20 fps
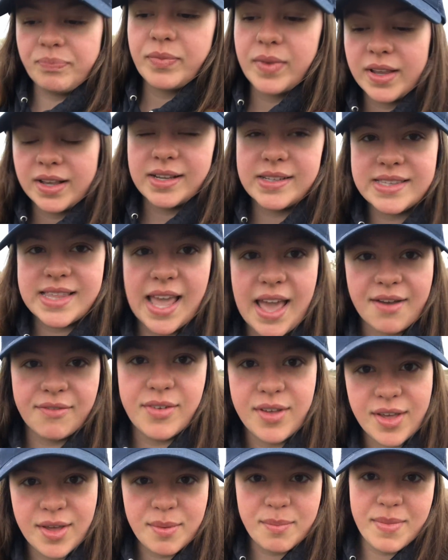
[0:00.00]
because they have
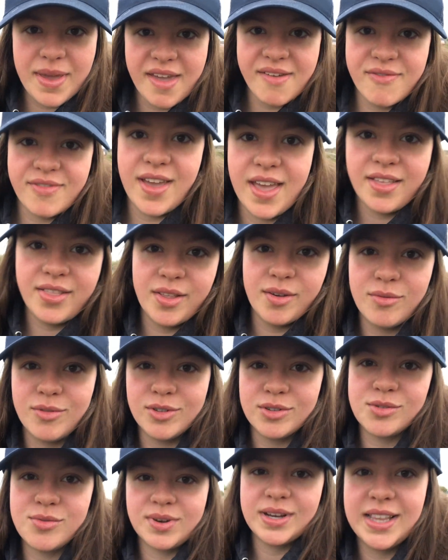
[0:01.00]
a main vein that
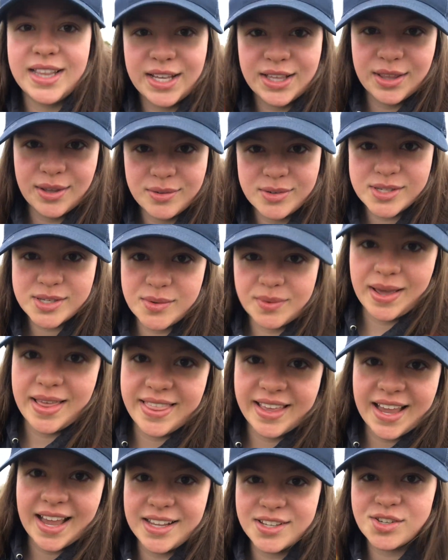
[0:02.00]
runs really close to where
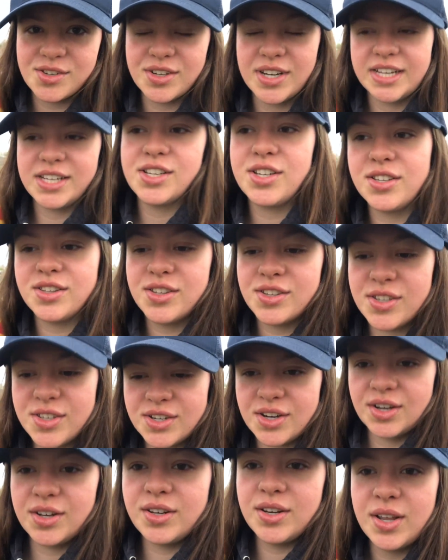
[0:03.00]
the castration's
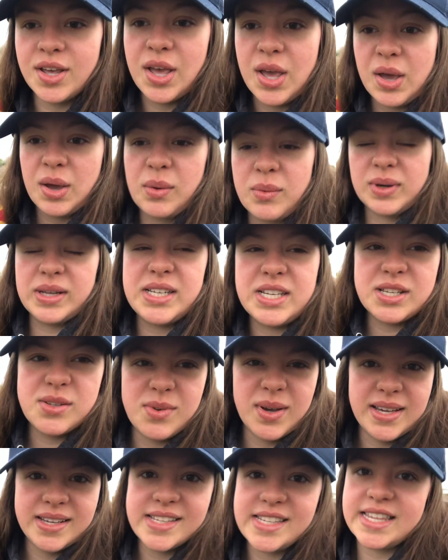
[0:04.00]
done, which is
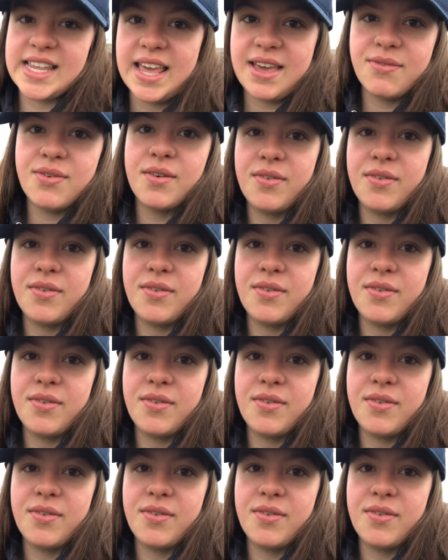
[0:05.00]
why it's safer